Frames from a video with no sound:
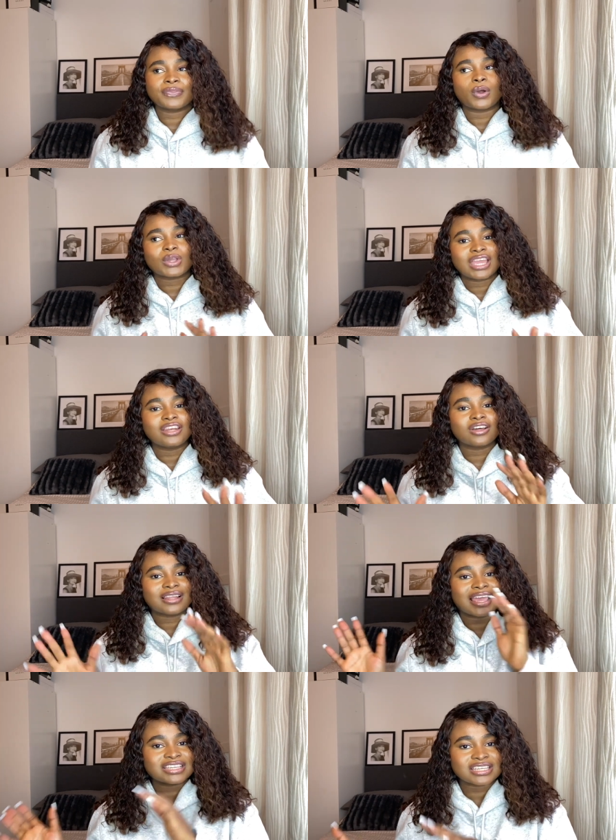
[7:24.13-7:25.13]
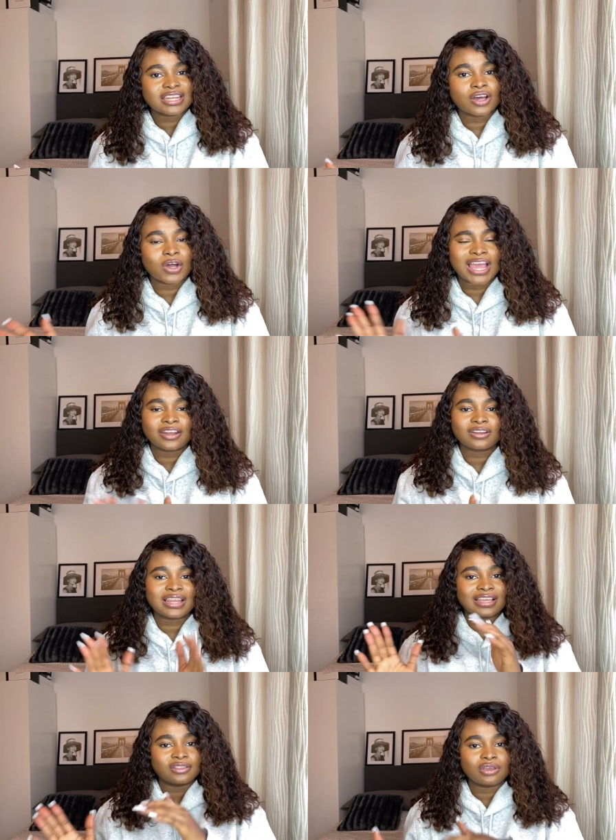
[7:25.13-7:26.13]
okay not like chanel and not
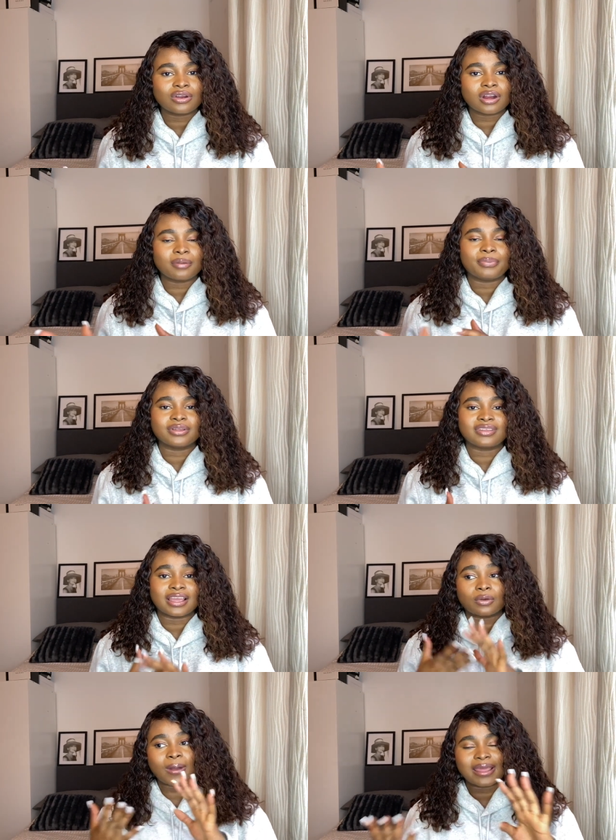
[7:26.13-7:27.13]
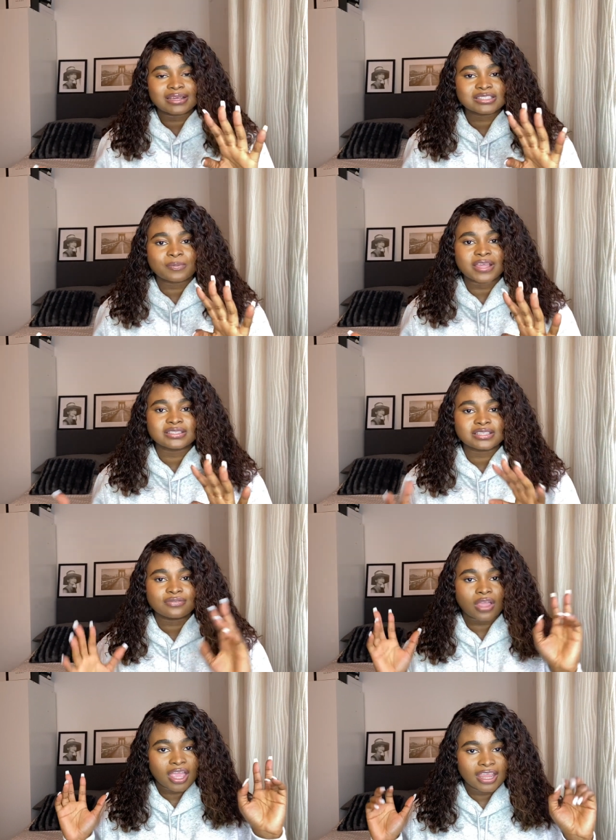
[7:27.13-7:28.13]
like dior but they are quite
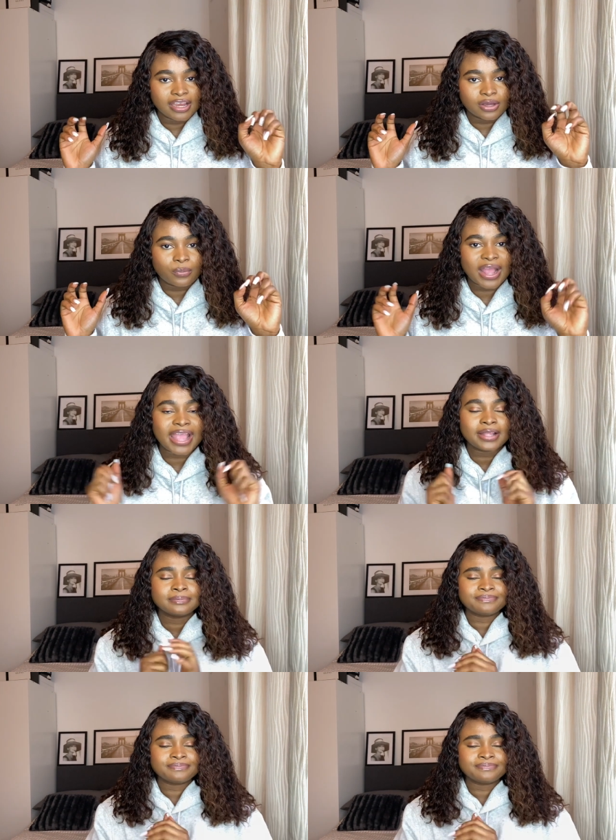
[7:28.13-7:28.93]
expensive in a way